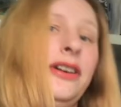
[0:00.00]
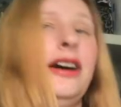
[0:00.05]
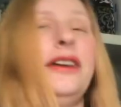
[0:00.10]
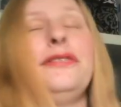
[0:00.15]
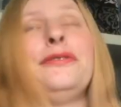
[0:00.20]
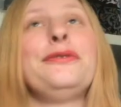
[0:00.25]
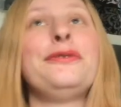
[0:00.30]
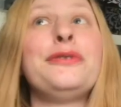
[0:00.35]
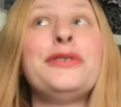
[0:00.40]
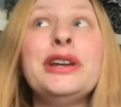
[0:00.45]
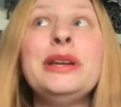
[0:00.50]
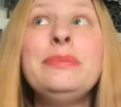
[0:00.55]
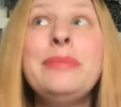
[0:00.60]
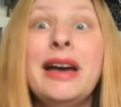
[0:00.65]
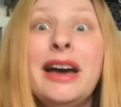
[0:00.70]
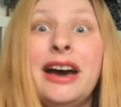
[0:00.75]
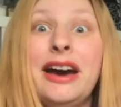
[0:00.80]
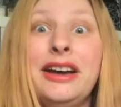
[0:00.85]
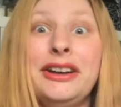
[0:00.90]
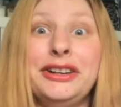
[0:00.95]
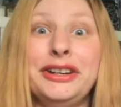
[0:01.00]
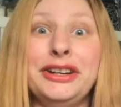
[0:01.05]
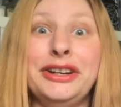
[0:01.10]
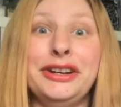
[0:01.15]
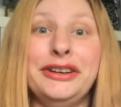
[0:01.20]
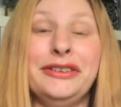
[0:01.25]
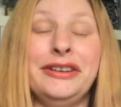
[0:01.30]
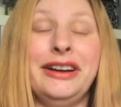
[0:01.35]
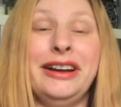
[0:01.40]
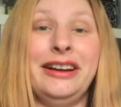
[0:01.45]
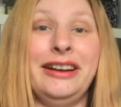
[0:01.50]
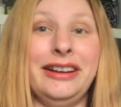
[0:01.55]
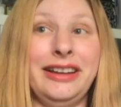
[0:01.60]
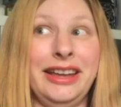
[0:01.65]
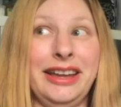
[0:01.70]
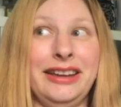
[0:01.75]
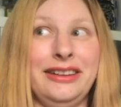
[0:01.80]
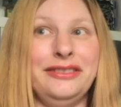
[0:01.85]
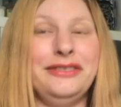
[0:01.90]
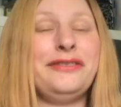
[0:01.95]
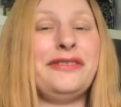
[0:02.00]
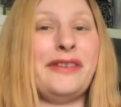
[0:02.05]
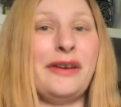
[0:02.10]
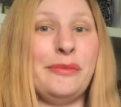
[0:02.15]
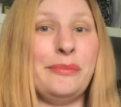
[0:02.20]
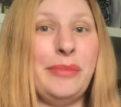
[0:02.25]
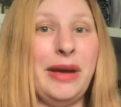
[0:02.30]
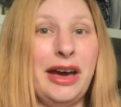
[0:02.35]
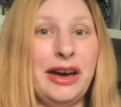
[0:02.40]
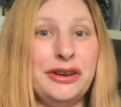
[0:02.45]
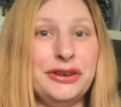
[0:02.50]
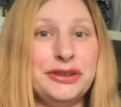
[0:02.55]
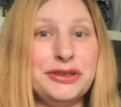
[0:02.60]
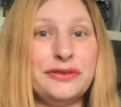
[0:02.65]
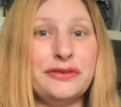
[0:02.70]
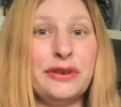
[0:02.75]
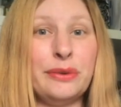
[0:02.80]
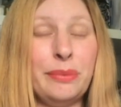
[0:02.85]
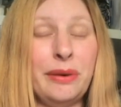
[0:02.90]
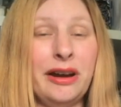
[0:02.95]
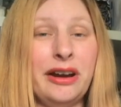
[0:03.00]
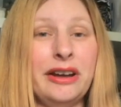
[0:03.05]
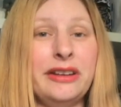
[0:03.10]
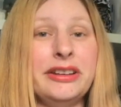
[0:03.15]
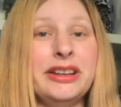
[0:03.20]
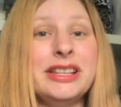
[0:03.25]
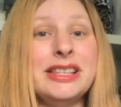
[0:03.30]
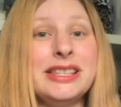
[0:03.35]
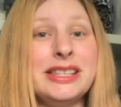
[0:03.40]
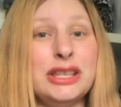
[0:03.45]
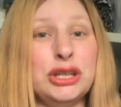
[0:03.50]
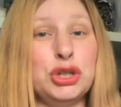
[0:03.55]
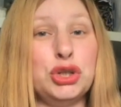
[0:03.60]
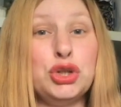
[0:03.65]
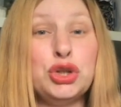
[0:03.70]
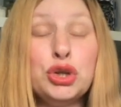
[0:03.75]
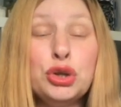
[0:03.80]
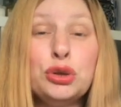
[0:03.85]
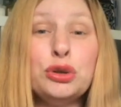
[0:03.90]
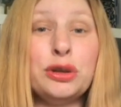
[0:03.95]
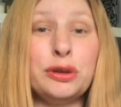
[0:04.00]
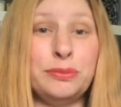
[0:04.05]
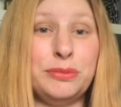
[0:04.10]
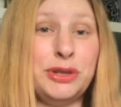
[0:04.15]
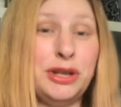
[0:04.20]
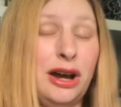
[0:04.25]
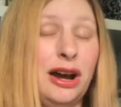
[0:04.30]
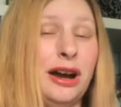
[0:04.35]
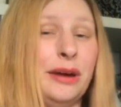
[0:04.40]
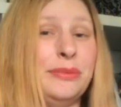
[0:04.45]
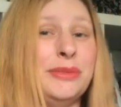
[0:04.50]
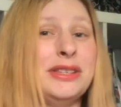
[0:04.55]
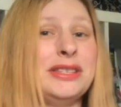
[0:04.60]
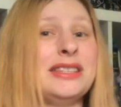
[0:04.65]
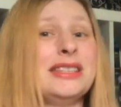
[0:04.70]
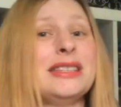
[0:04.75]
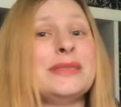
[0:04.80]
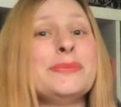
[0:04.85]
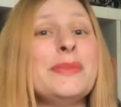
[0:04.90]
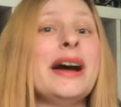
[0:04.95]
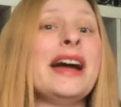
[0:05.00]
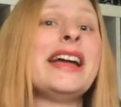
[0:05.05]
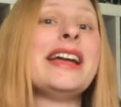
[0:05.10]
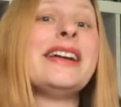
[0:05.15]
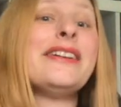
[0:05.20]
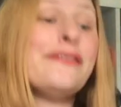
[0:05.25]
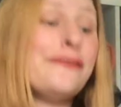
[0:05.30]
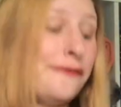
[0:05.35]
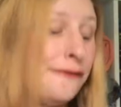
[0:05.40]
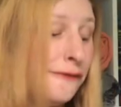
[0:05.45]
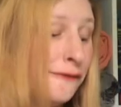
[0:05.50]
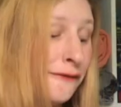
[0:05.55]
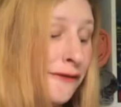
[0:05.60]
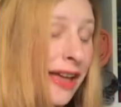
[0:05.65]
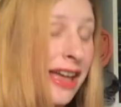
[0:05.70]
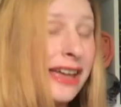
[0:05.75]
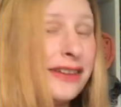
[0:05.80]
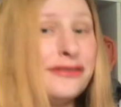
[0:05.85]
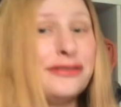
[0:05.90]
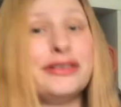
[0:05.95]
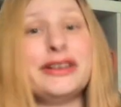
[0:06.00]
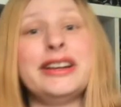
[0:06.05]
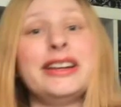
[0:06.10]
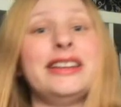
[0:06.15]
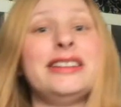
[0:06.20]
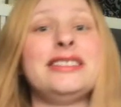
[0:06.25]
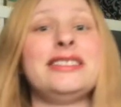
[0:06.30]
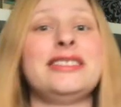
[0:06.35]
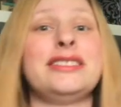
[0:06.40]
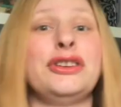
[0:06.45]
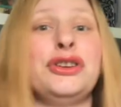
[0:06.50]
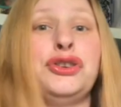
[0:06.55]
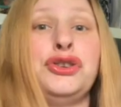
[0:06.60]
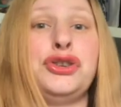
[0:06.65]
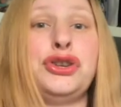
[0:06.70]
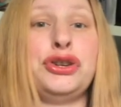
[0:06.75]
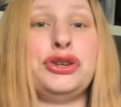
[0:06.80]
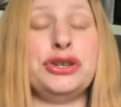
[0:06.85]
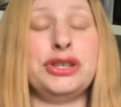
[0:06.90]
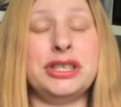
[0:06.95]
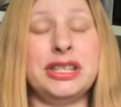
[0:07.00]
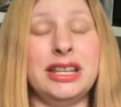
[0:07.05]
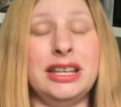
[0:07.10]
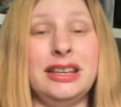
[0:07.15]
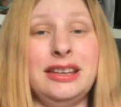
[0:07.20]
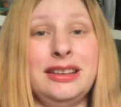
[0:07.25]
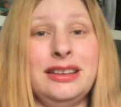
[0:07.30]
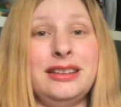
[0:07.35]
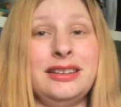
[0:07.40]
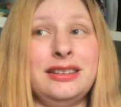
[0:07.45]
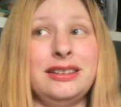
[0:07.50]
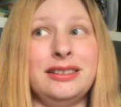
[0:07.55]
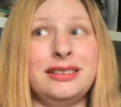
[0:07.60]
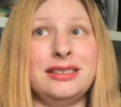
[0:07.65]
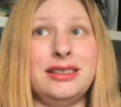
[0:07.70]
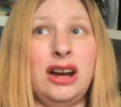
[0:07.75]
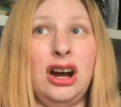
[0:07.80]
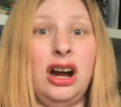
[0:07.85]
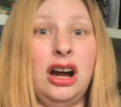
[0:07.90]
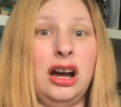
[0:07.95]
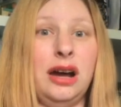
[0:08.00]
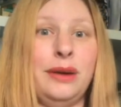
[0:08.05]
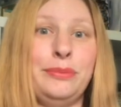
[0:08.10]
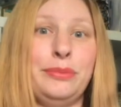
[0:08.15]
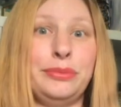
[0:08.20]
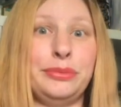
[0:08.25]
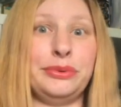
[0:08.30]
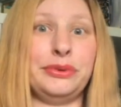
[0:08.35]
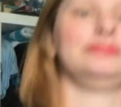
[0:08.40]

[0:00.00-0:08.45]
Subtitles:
a free pattern, again, from Patterns for Pirates, the tulip top. This is my favorite nursing top,